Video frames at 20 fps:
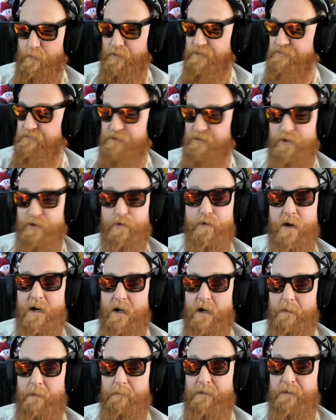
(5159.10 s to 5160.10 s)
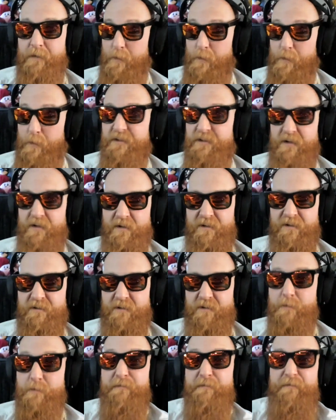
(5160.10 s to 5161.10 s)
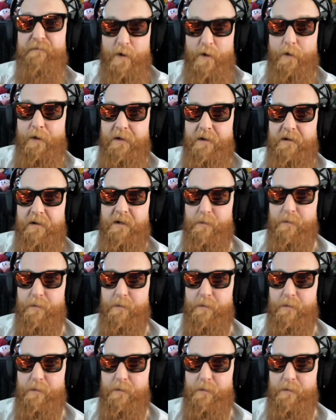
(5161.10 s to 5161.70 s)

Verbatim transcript: straight up. He was a, he was a villain. He was